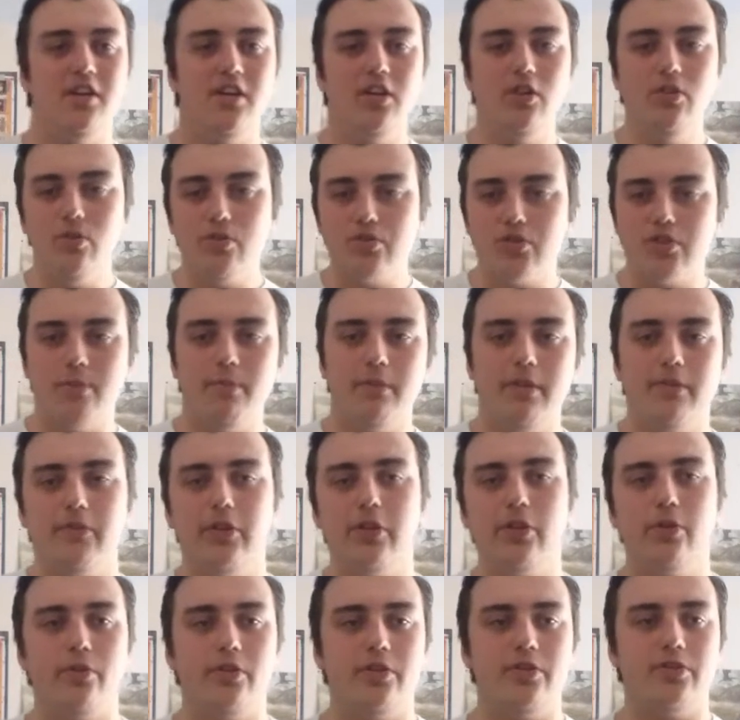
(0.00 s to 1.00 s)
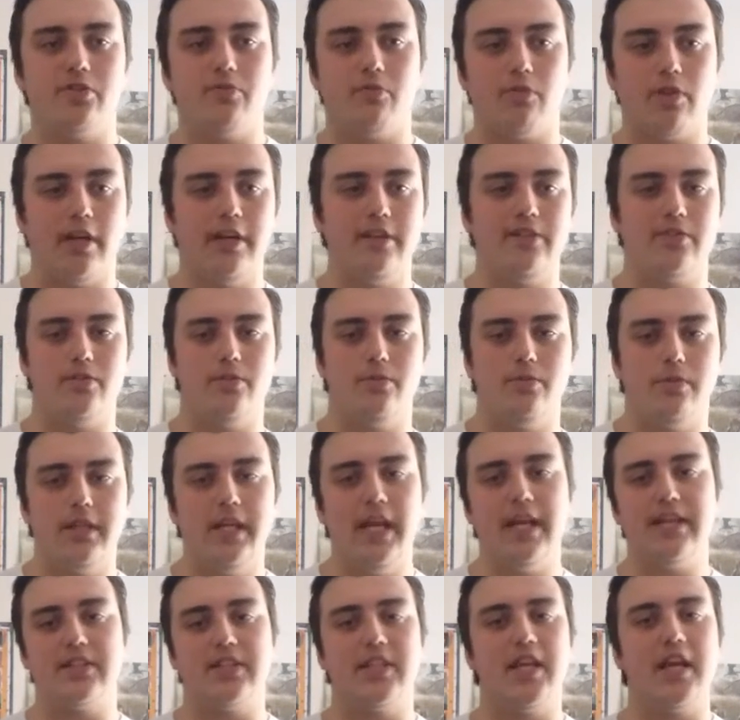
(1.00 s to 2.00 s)
Oh, somebody for the audience to relate to.
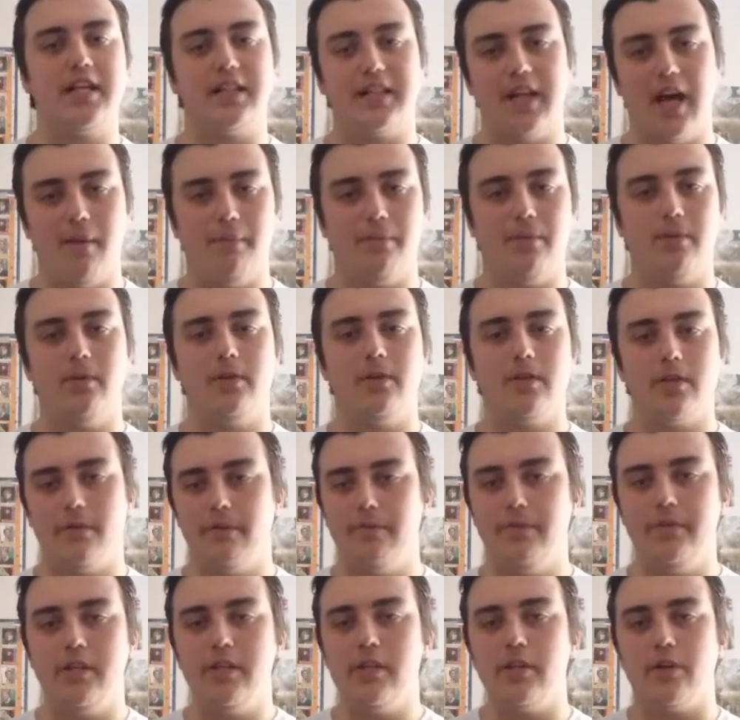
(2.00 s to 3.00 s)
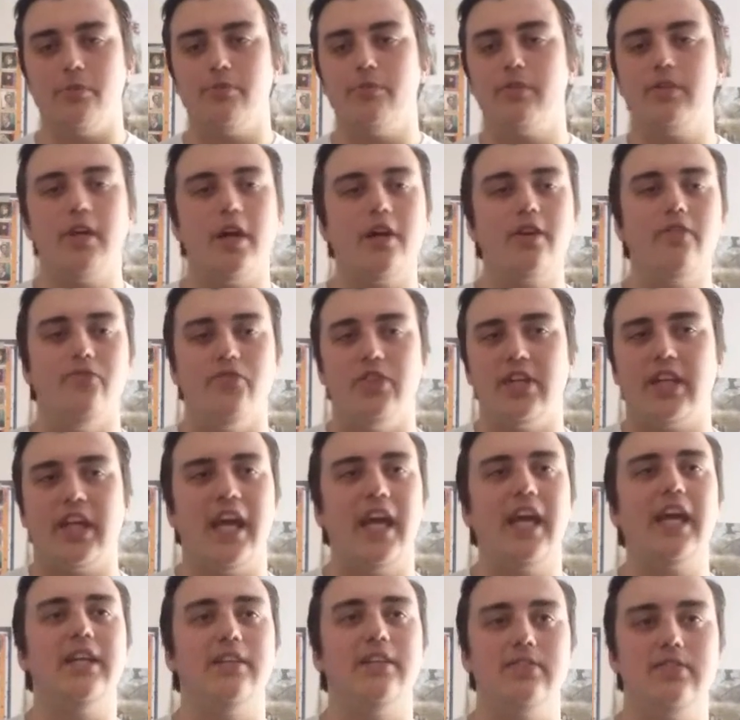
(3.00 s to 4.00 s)
Yes, getting that, but you know, none of the
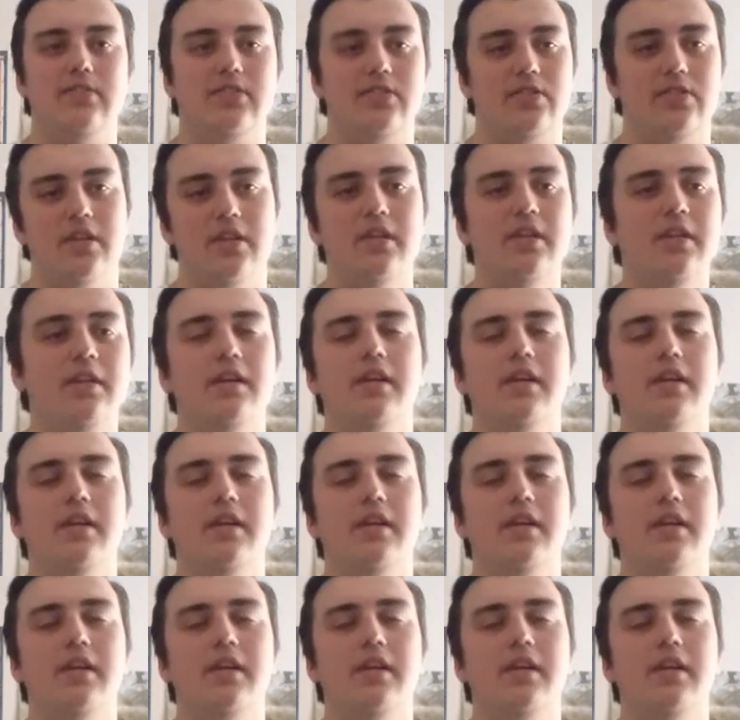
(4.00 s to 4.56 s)
kids